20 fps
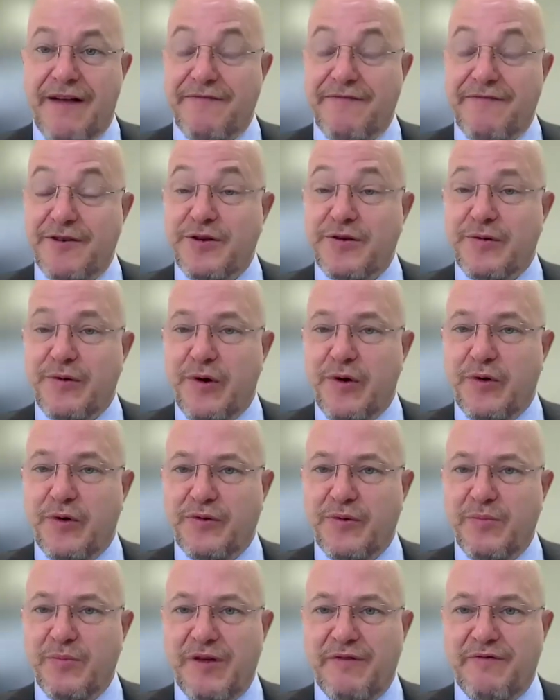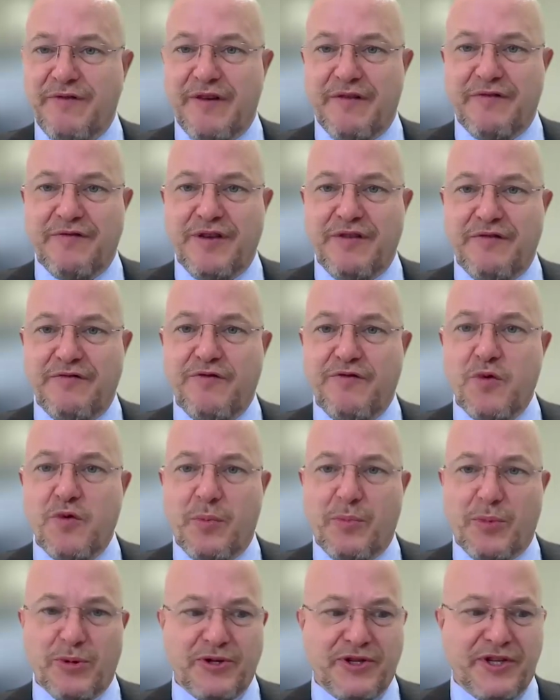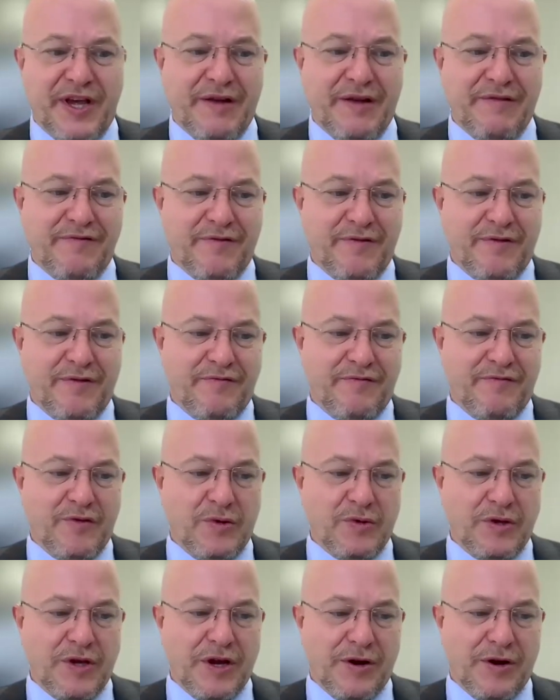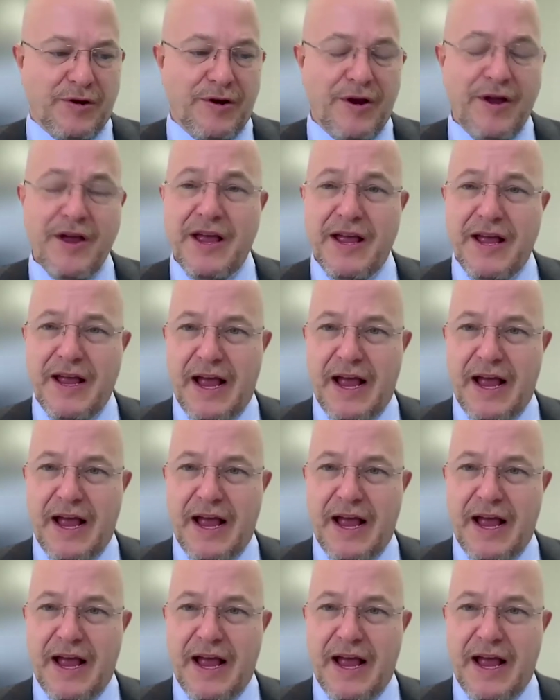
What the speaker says: revenue growth would be 54% for the full year,